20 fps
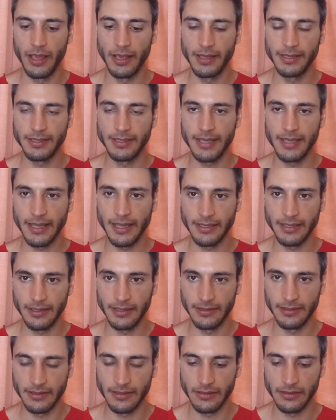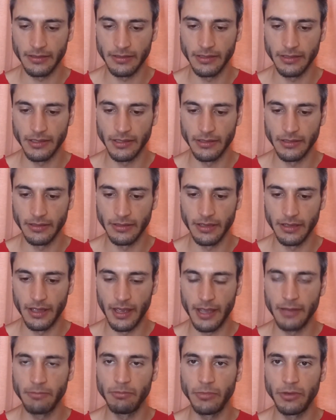is getting stronger
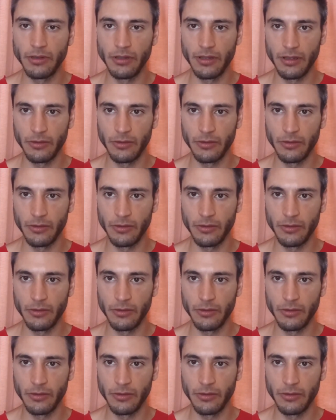and more